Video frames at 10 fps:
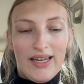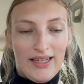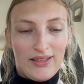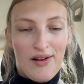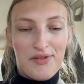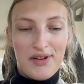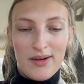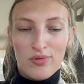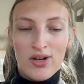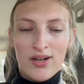and got the
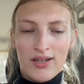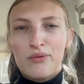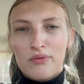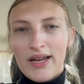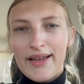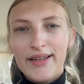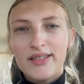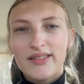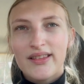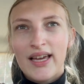name wrong. I
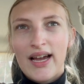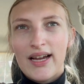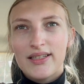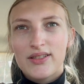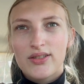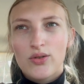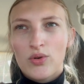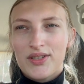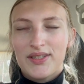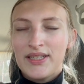read that,
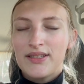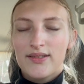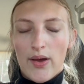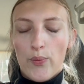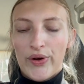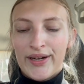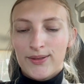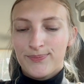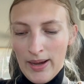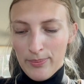or seen
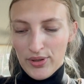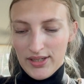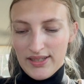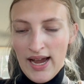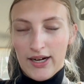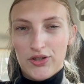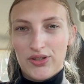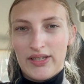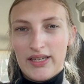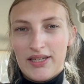somewhere, that book is
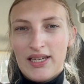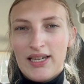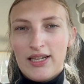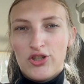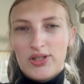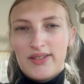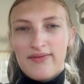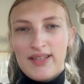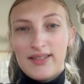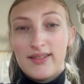actually just
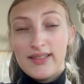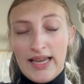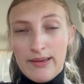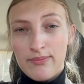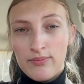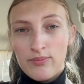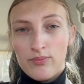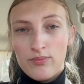this same